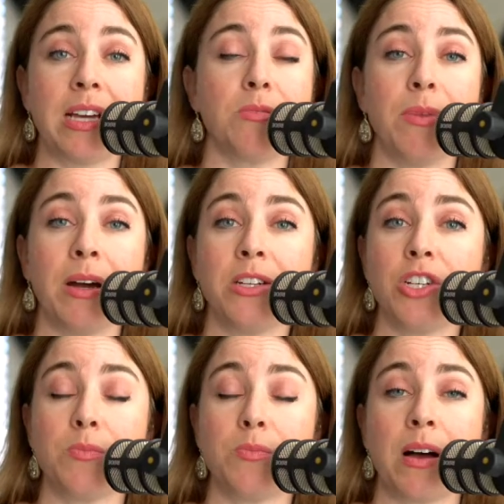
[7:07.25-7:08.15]
as much
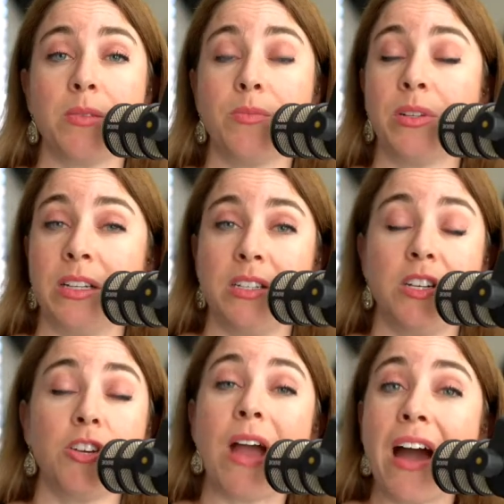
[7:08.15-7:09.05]
as possible into your